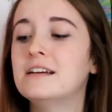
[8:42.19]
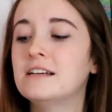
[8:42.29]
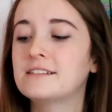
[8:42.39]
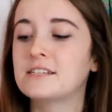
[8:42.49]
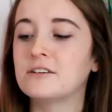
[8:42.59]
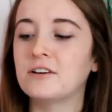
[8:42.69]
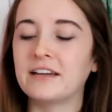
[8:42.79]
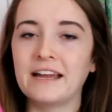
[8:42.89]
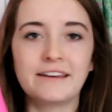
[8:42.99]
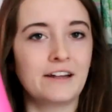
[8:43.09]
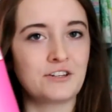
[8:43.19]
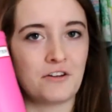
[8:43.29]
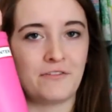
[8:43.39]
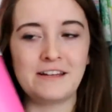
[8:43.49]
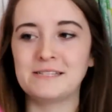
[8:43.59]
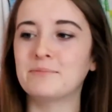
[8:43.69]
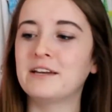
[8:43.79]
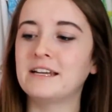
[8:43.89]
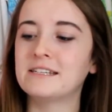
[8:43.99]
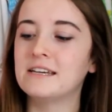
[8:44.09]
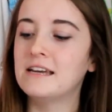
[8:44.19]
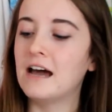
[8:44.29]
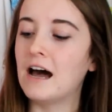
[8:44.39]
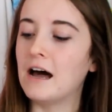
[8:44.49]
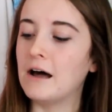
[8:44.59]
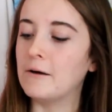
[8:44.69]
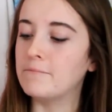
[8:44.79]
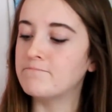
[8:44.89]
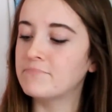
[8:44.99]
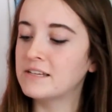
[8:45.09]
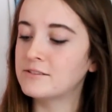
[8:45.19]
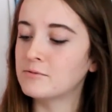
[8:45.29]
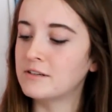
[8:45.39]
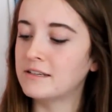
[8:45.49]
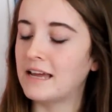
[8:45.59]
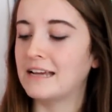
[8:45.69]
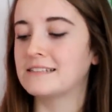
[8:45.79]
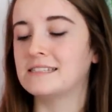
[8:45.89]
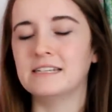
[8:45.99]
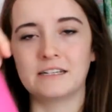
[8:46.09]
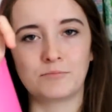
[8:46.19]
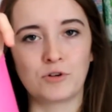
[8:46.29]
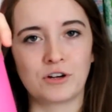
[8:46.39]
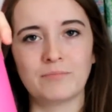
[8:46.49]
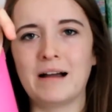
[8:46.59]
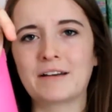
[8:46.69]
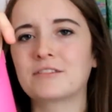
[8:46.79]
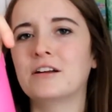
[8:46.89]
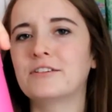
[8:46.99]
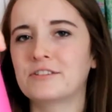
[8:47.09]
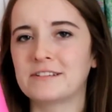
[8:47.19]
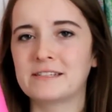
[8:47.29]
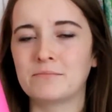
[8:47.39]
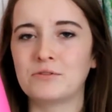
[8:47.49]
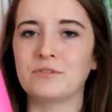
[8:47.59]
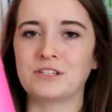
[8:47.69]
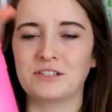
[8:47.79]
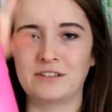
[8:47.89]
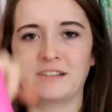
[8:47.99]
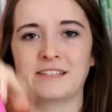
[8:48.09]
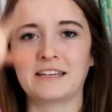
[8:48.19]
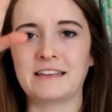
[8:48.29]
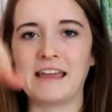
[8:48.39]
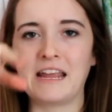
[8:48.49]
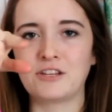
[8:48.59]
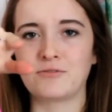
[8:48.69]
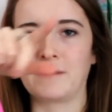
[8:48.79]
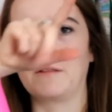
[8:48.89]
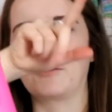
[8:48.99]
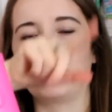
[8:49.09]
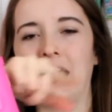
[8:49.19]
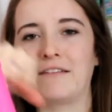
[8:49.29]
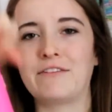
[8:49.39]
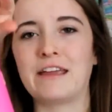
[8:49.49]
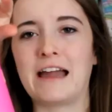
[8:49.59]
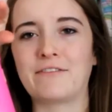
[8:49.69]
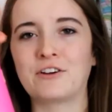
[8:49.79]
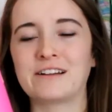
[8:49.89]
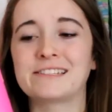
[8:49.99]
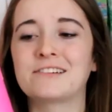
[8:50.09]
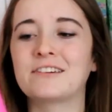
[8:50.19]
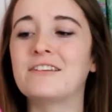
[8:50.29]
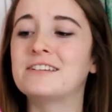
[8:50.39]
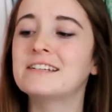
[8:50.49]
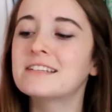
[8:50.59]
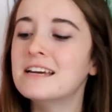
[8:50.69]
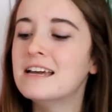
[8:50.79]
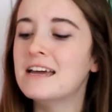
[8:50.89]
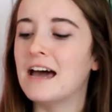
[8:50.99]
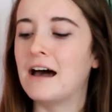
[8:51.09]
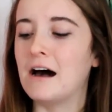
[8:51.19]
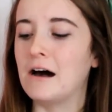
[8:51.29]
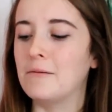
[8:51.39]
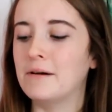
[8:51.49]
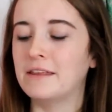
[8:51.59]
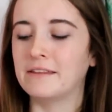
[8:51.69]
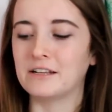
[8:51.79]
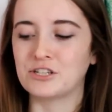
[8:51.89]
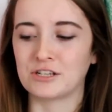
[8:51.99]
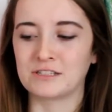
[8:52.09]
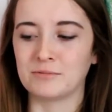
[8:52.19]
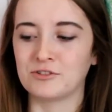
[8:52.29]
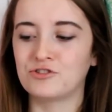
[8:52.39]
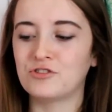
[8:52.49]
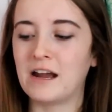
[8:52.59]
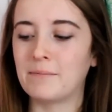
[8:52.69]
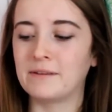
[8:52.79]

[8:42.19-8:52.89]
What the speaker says: So again, Hunter faceplate. This one has the more modern Hunter symbol, which is like the H with a little ivy half crescent around it. And then the adjustable strap.